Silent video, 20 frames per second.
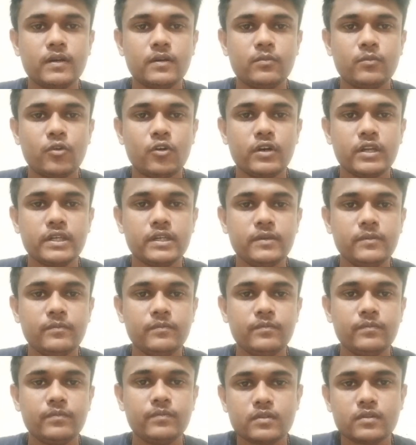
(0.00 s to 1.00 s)
body.
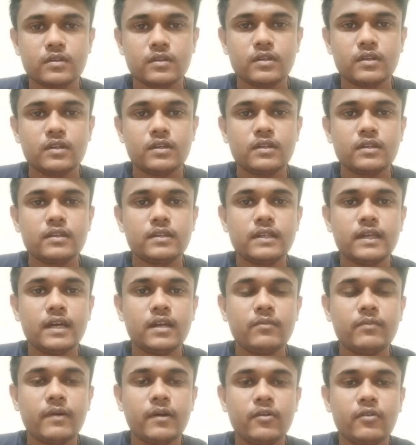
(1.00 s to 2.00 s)
They
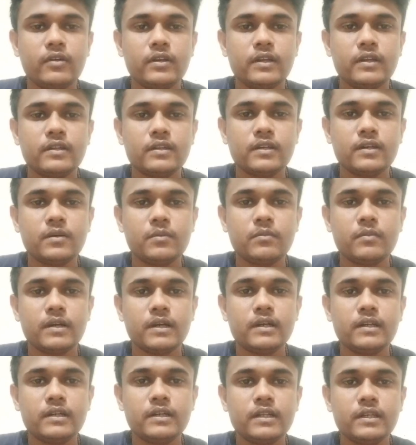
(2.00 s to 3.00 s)
are found in the
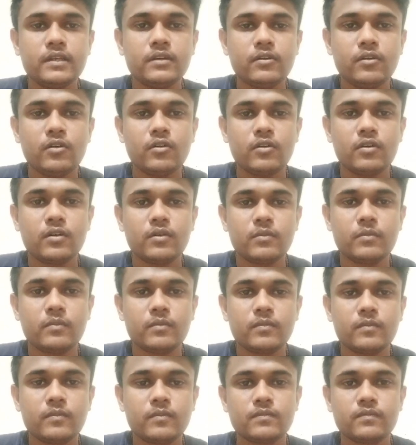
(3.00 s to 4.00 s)
multi.
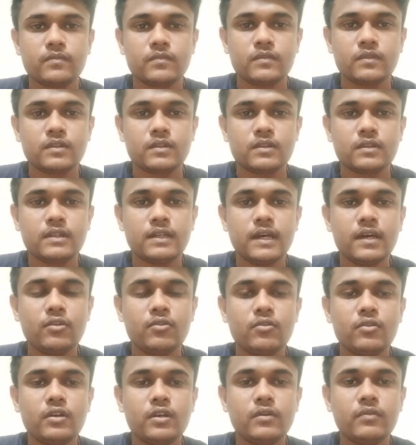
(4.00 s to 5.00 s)
They are
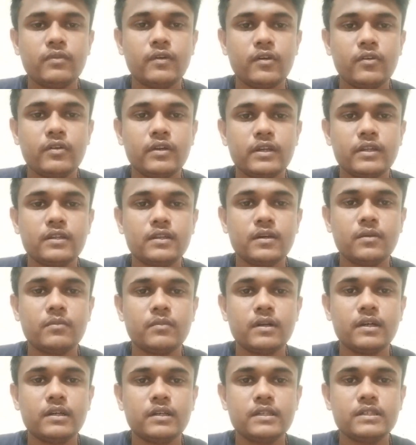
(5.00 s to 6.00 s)
only found in the
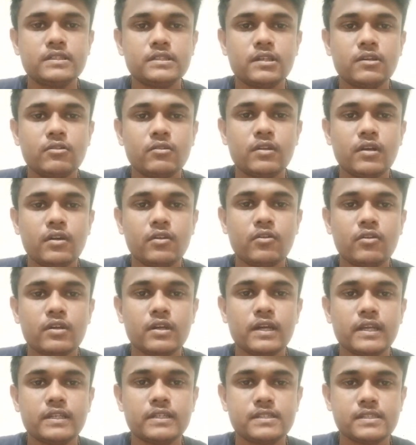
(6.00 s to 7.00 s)
multicellular
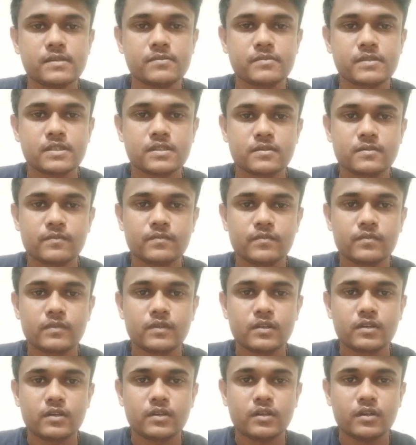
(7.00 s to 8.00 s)
organisms.
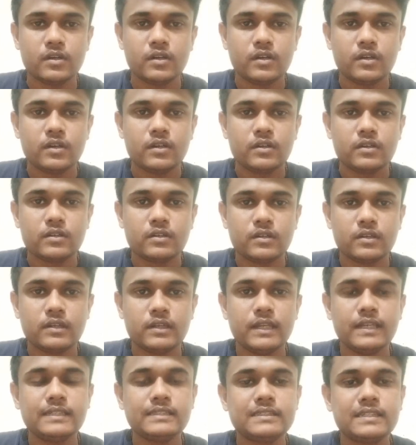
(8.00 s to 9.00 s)

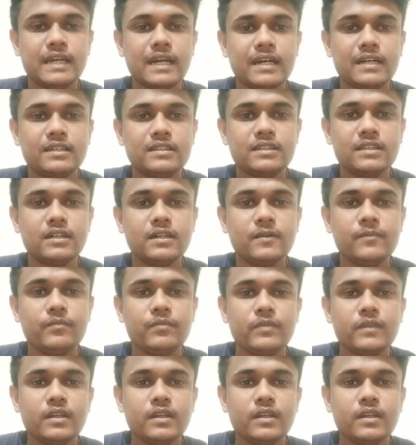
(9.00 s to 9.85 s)
Let's start the